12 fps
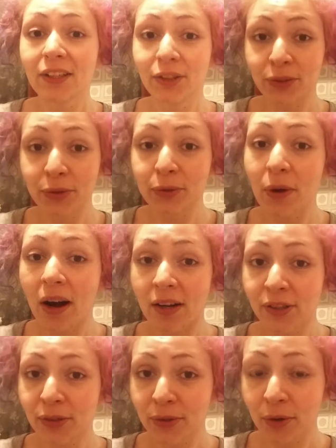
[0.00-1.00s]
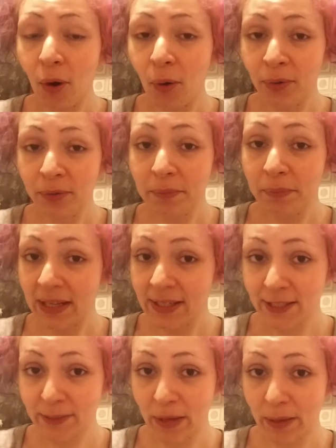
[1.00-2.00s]
You are your own
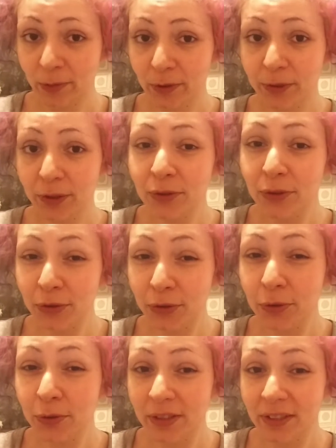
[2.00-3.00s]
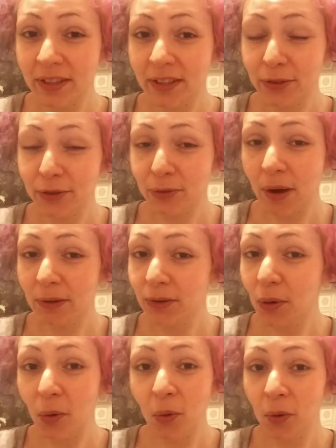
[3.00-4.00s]
best memory because you were there
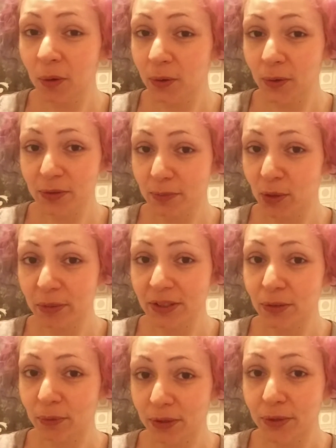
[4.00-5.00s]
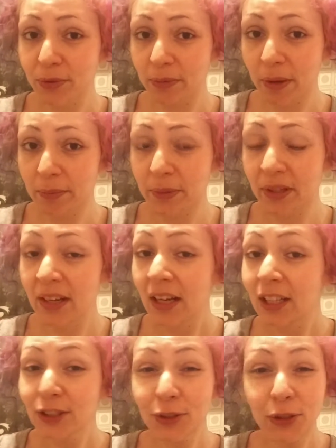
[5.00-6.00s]
throughout all those moments you want to remember,
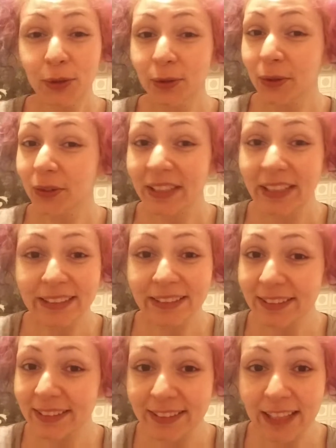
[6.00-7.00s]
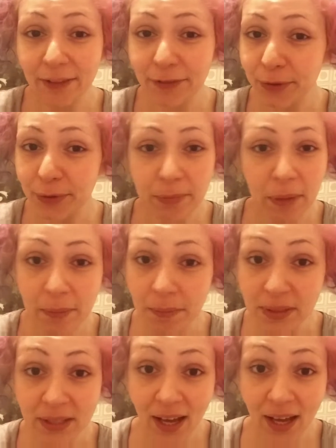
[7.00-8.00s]
so you don't need the stuff to remember